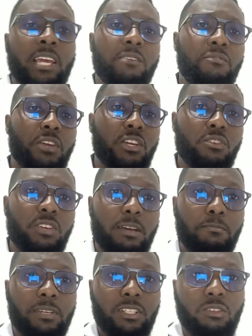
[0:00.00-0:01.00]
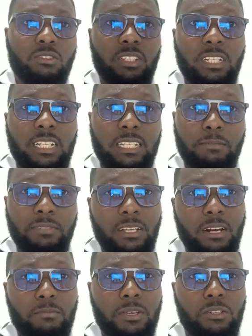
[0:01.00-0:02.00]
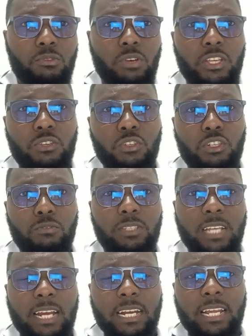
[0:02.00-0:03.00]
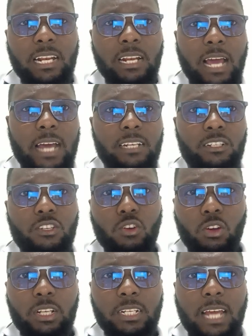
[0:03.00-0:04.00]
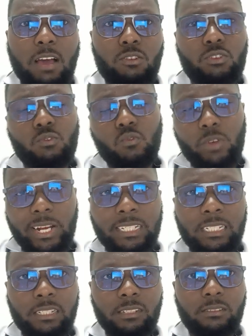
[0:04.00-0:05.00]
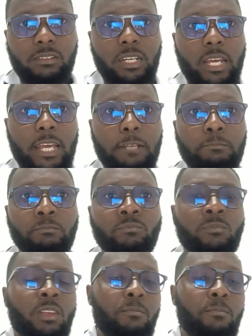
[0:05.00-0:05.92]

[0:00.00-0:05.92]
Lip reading: If you're new here, please consider subscribing to our YouTube channel at Doctor on Wheels, okay?